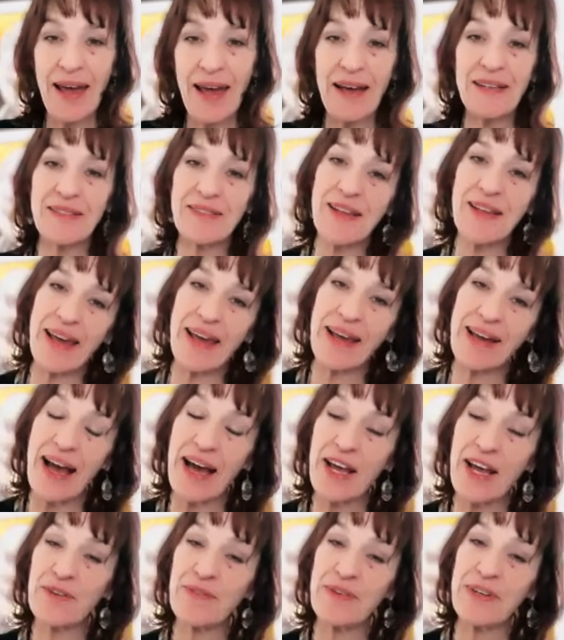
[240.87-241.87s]
as they
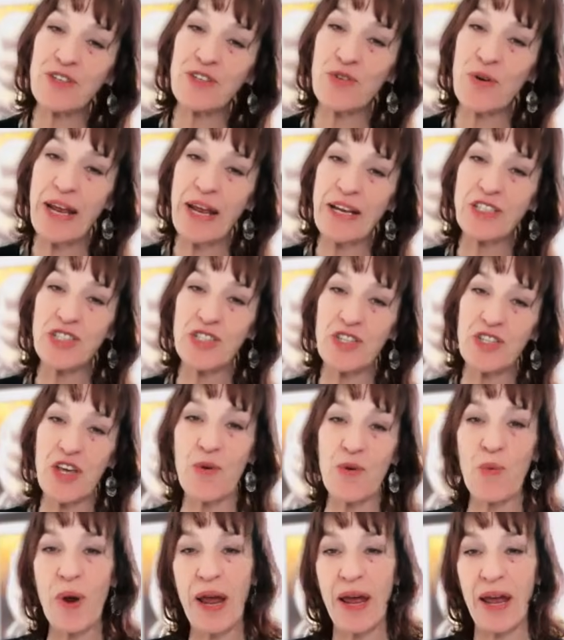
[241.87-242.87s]
kind of entrenched
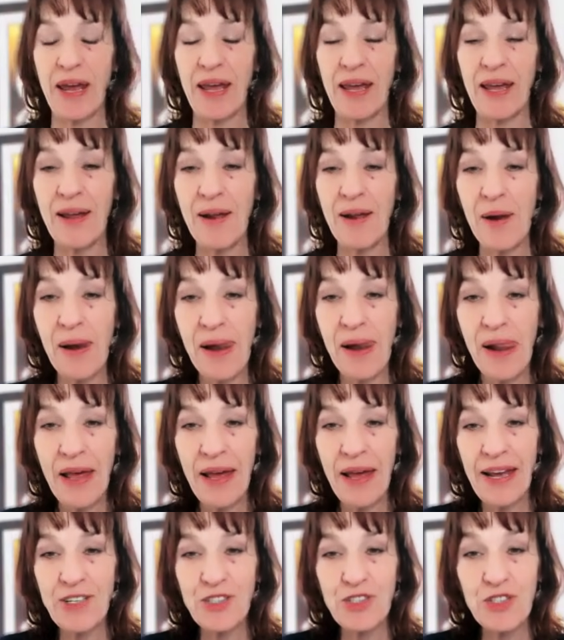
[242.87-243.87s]
their way
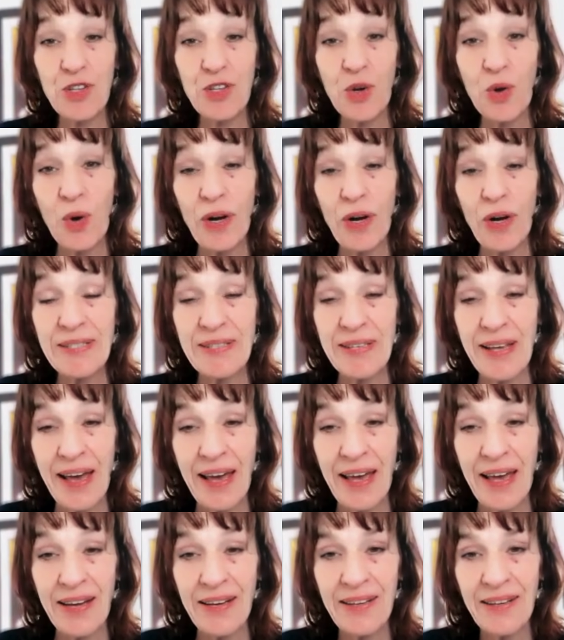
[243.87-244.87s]
into the
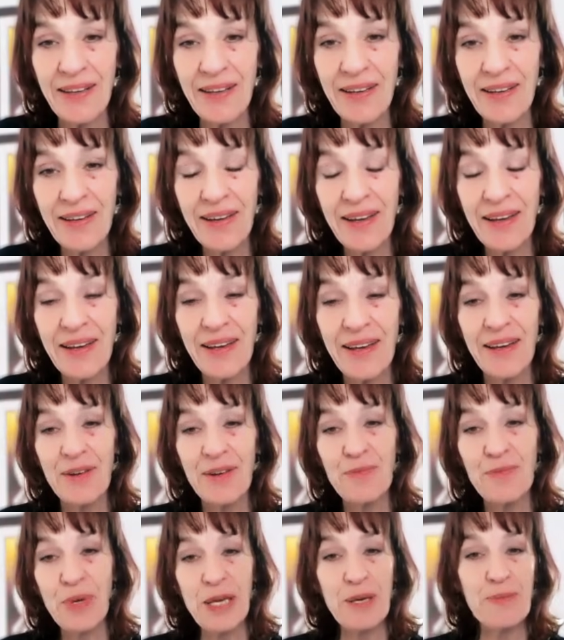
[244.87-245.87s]
Khoisan
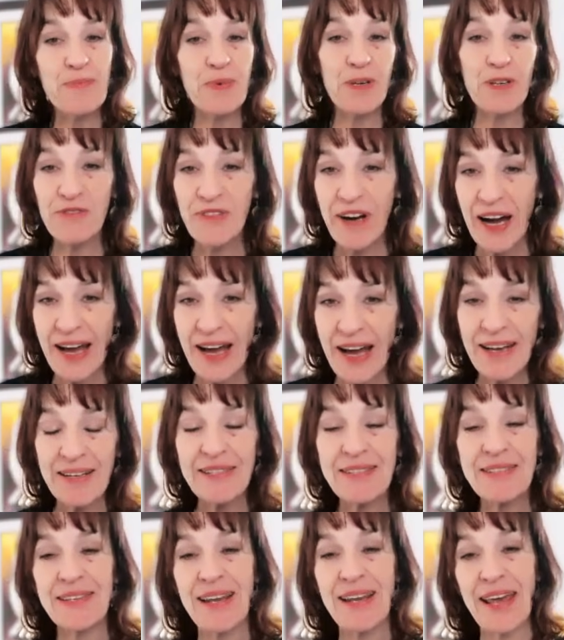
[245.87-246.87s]
people
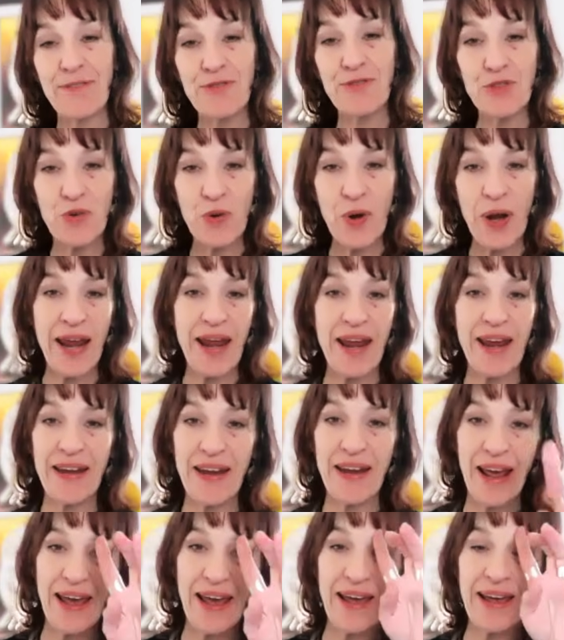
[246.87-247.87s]
via slave
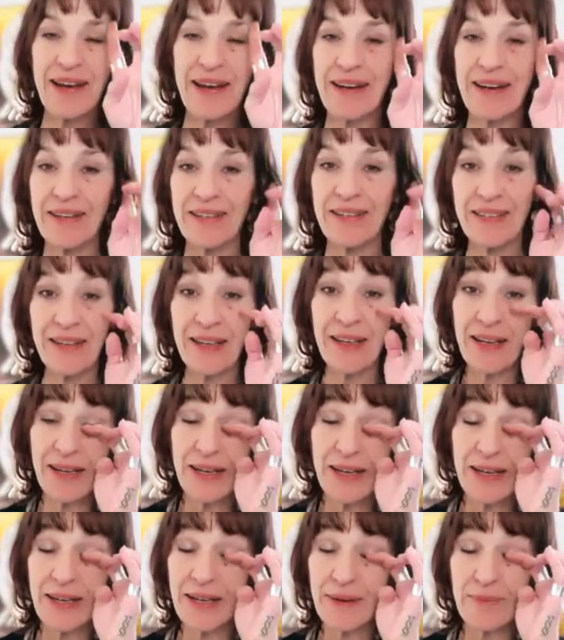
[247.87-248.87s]
trade and
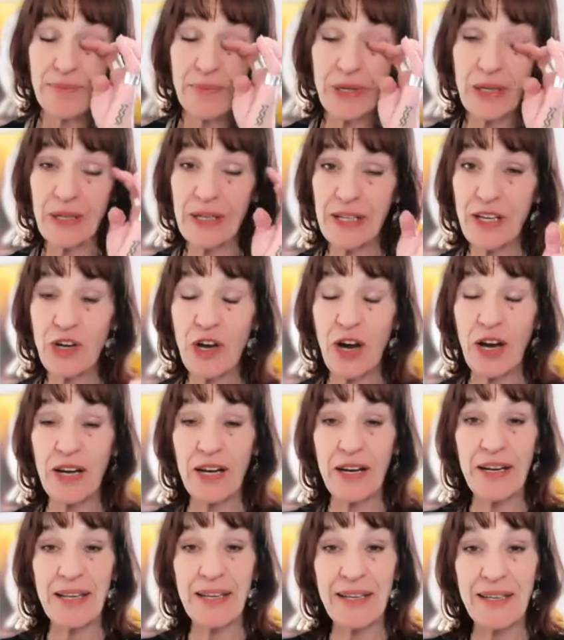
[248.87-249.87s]
building
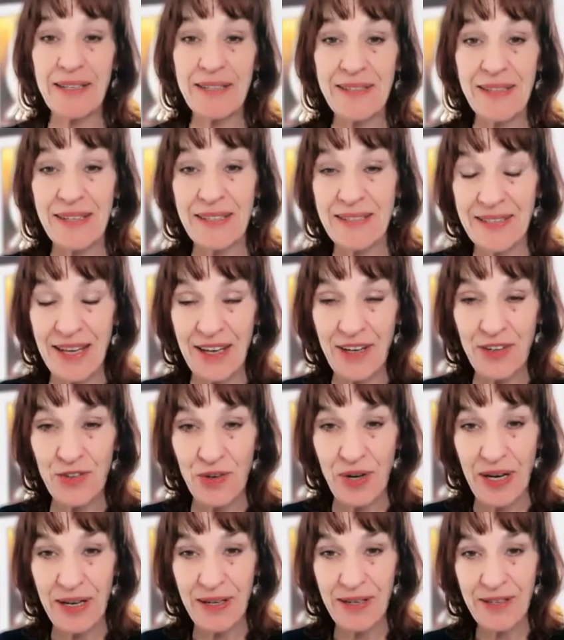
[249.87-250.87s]
colonies,
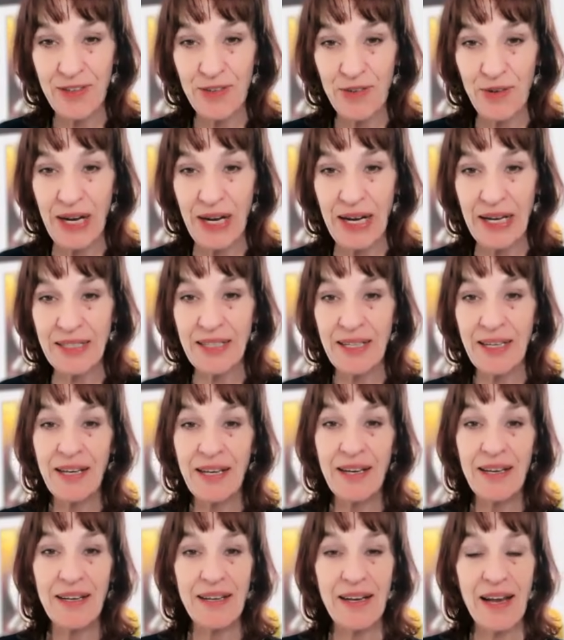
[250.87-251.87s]
etc. Right?
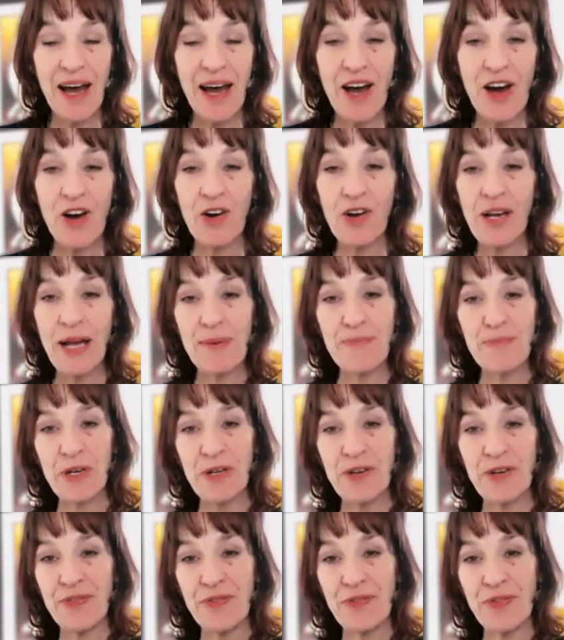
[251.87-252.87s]
Now, a
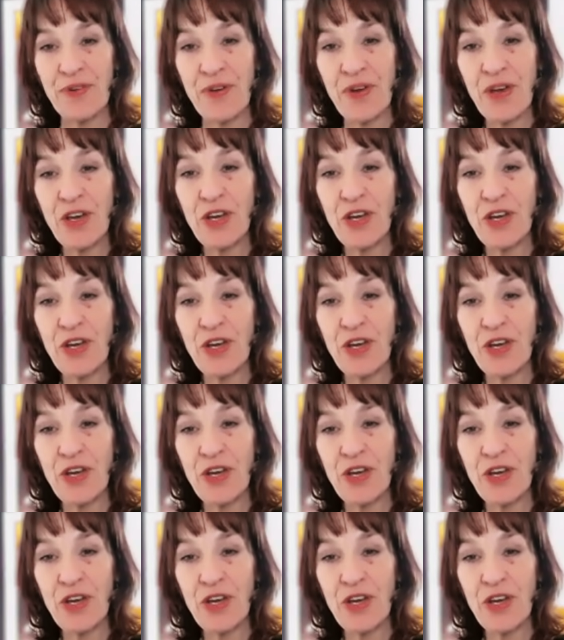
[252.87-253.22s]
couple of